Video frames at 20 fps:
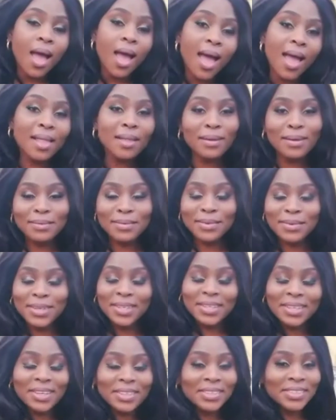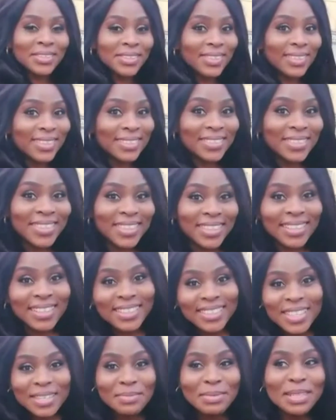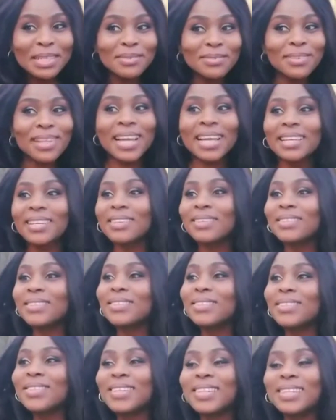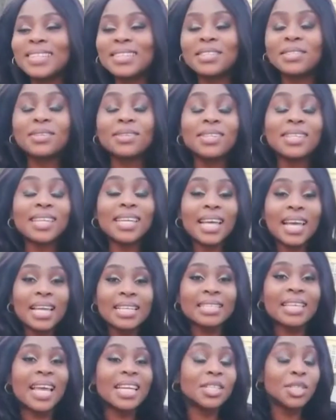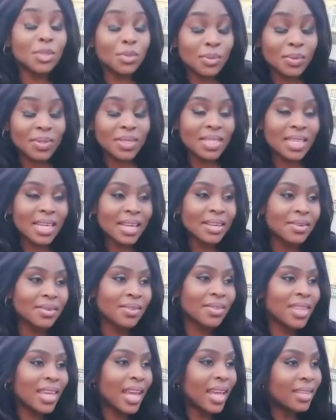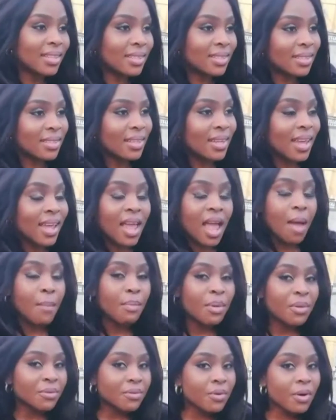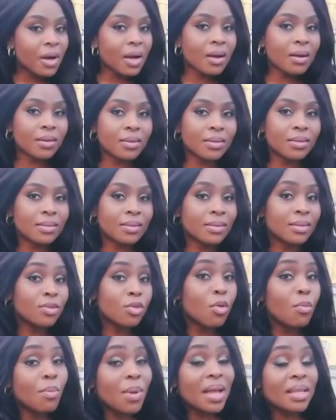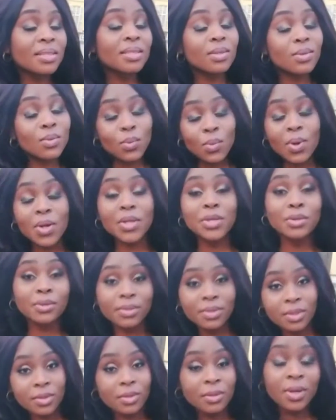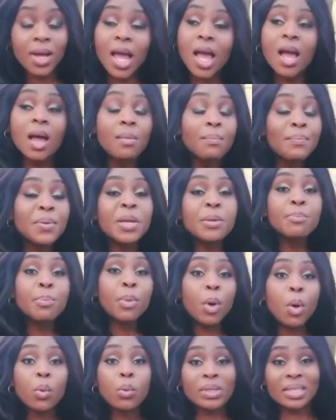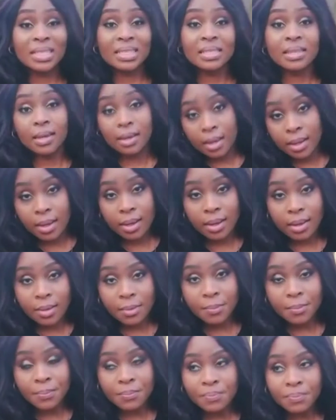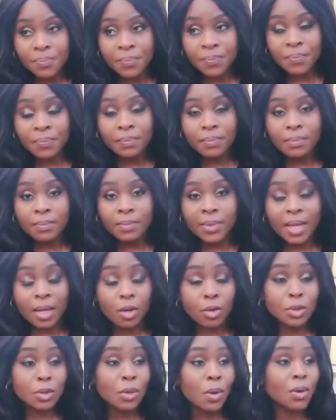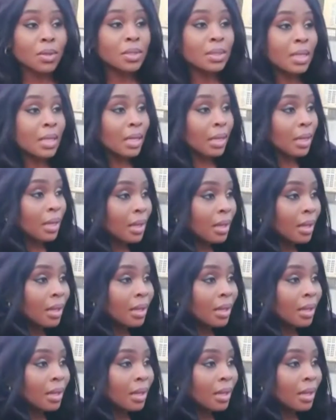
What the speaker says: Hello everyone, how you doing? It's a girl, Jeffy Love, like you all know it. So yes, I just want to tell you this. Be focused. No matter what you do, people will talk. They go talk, say,